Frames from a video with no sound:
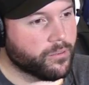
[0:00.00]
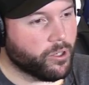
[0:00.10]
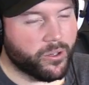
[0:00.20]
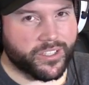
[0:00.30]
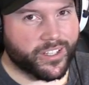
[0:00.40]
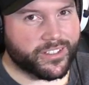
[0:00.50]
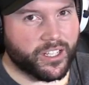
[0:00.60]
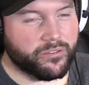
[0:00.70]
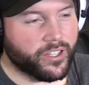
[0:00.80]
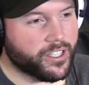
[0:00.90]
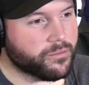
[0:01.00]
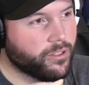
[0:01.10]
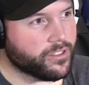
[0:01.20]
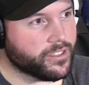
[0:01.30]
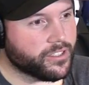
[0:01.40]
Always guess not
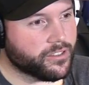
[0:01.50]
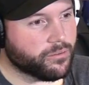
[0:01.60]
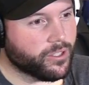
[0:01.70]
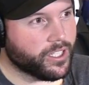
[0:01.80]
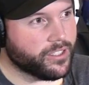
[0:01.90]
fastball because that's just what I